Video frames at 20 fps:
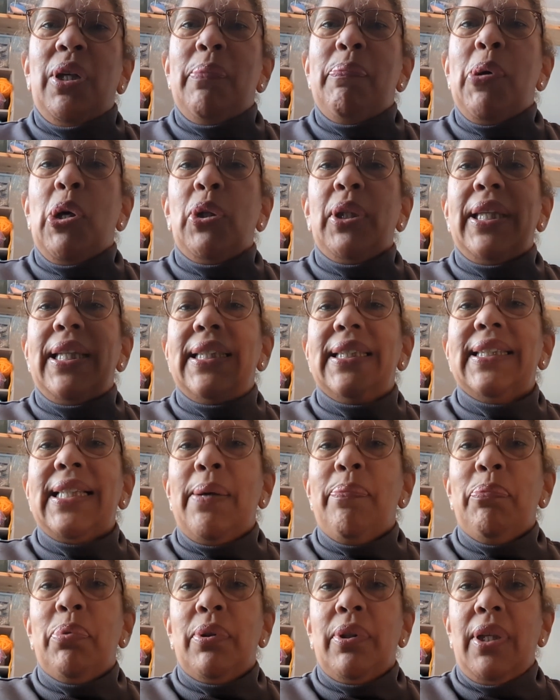a pocket
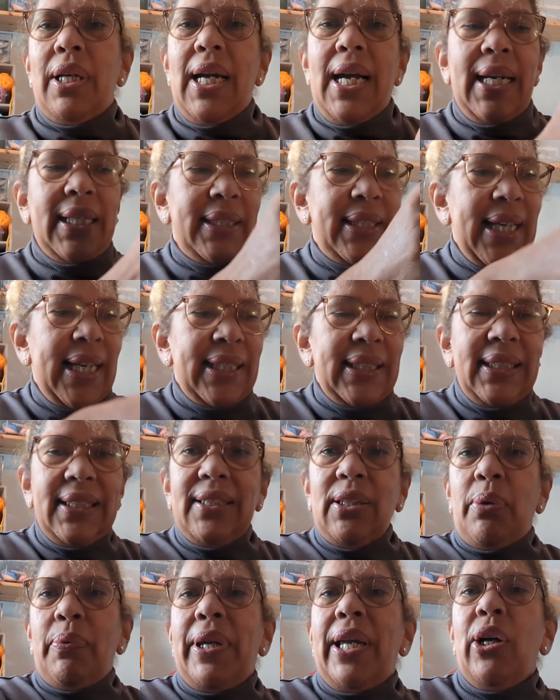separate and then
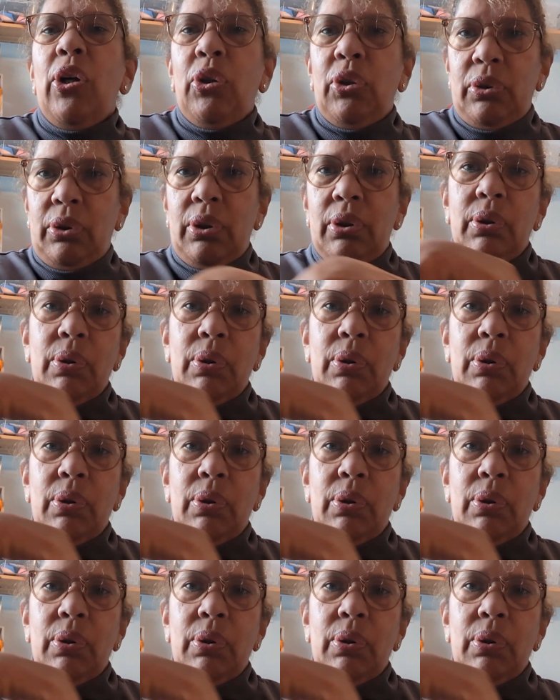sew it on